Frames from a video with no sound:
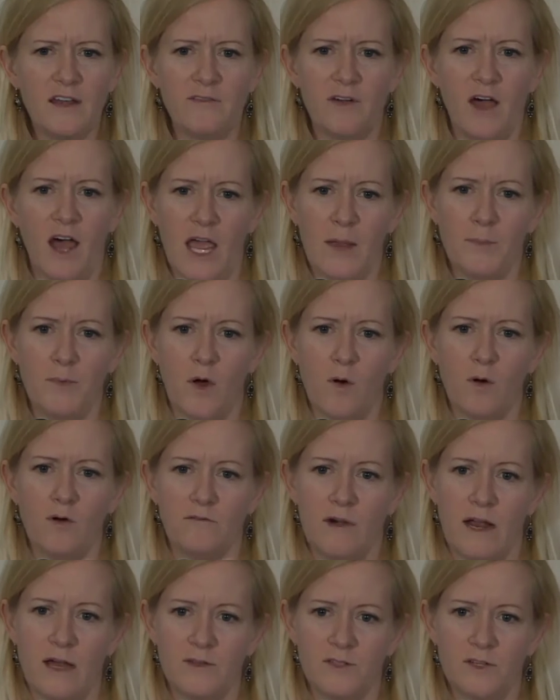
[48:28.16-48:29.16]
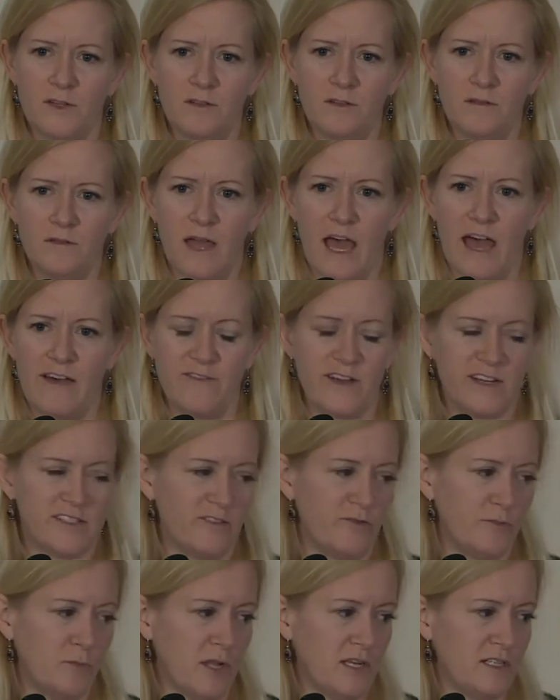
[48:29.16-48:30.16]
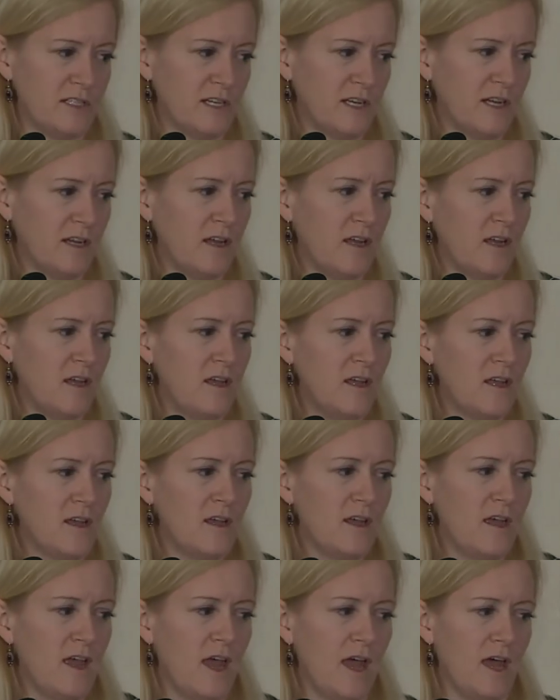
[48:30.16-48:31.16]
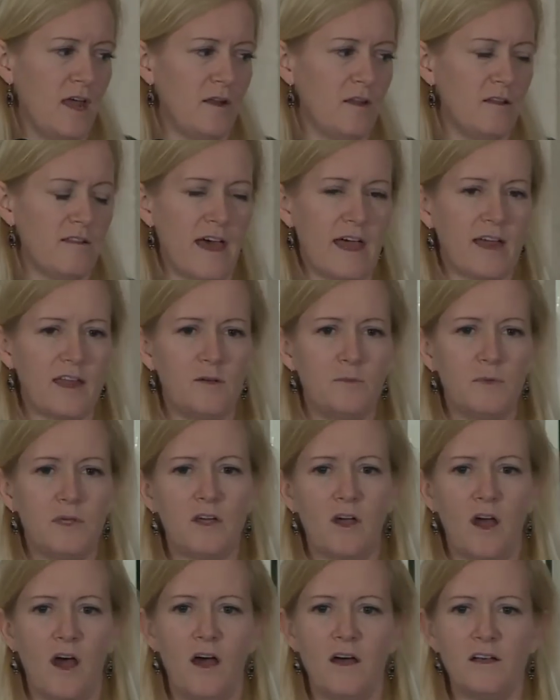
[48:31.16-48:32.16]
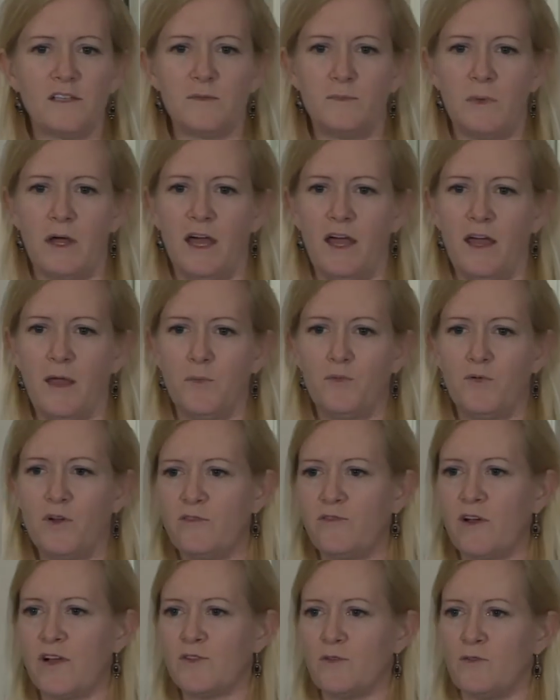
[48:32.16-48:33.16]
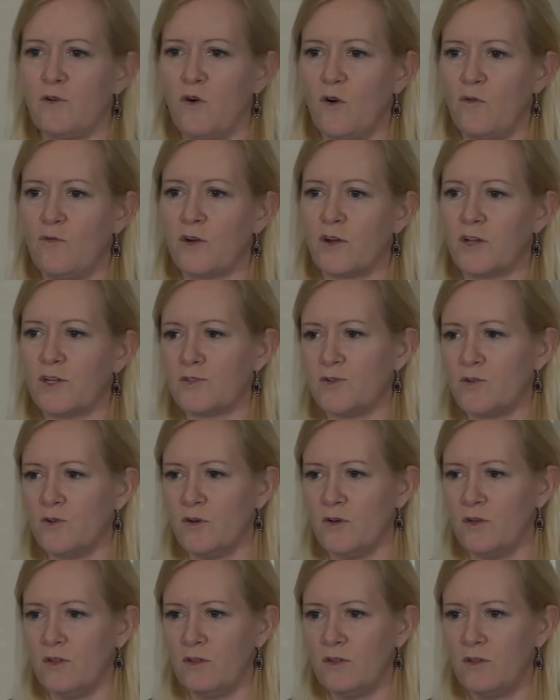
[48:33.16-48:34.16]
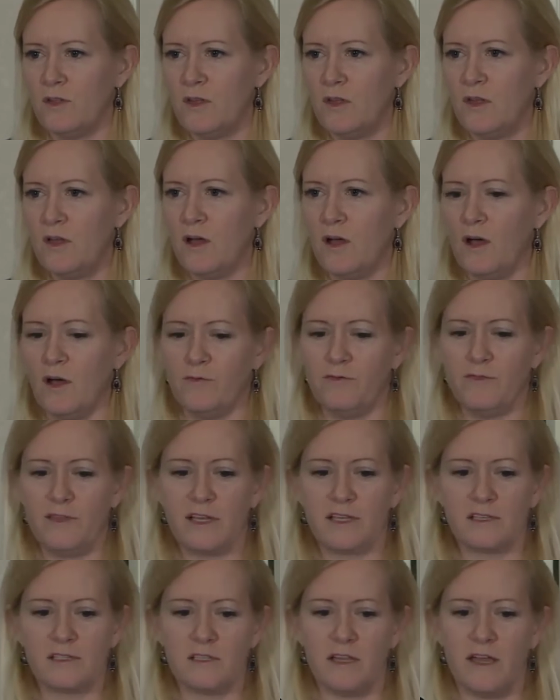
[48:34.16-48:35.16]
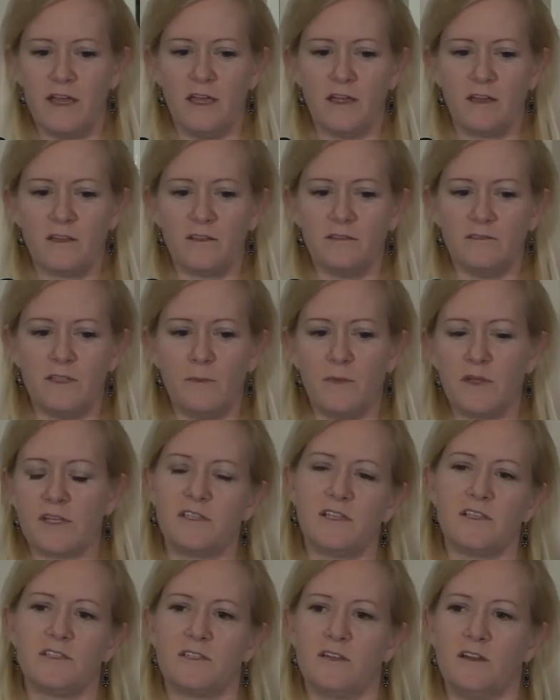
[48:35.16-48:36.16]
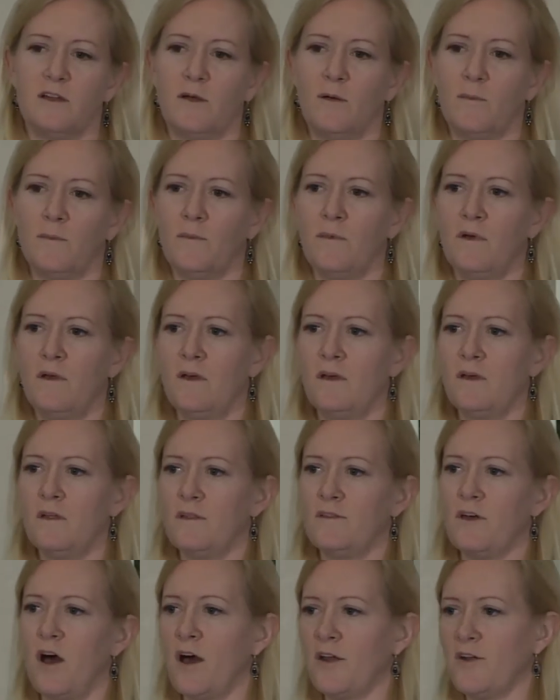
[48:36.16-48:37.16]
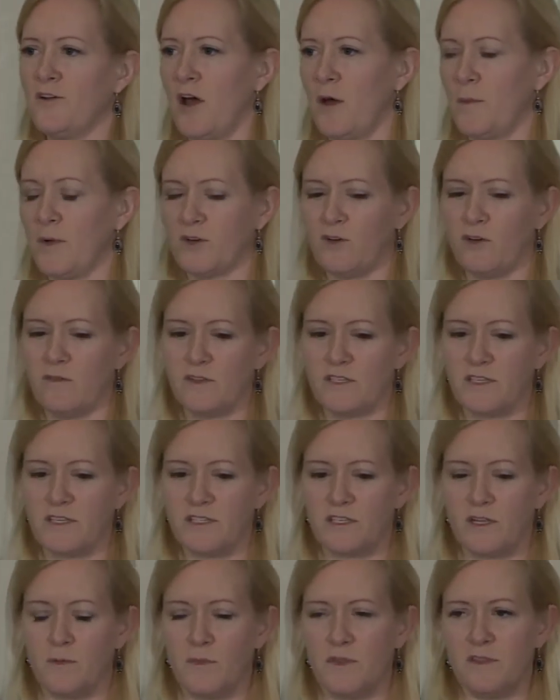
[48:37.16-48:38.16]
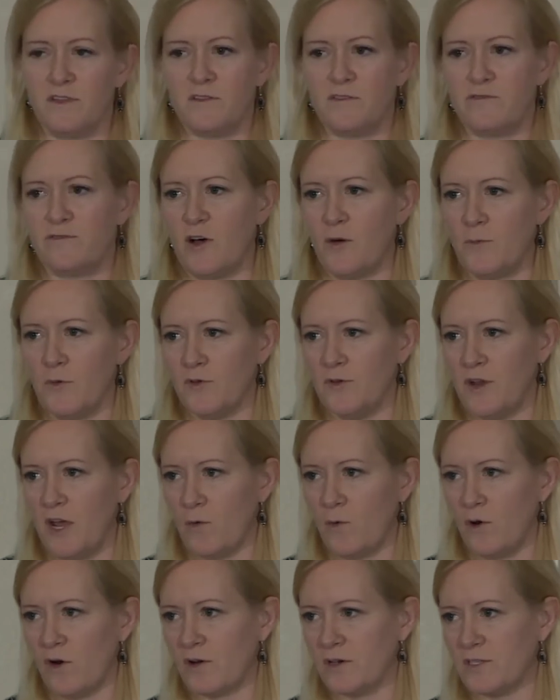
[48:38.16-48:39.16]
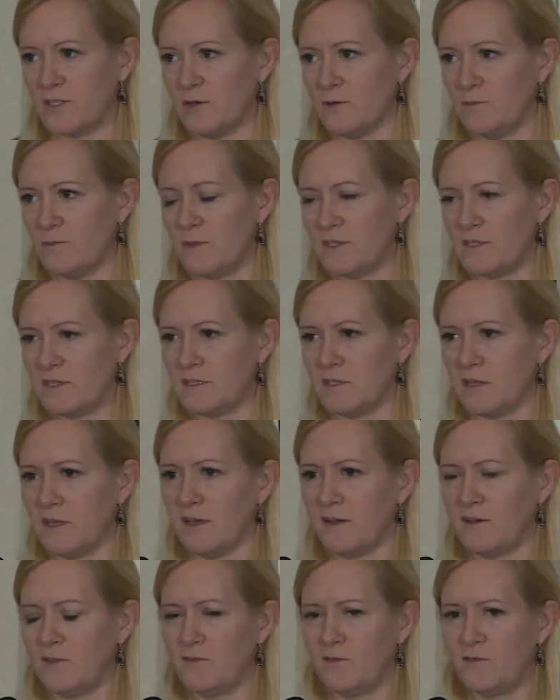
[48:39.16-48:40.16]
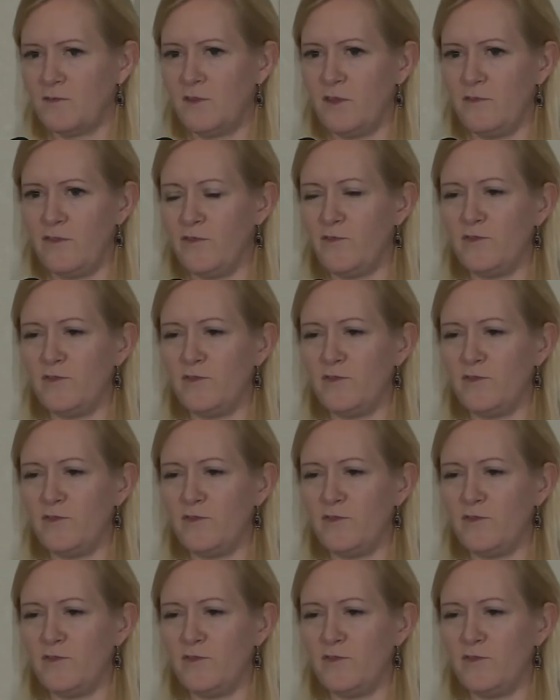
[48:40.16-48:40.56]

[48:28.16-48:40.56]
of hypoarousal, affective blunting. And that can be caused by prefrontal over-control of things like the limbic system, the autonomic nervous system, and the default mode network. So this is like, if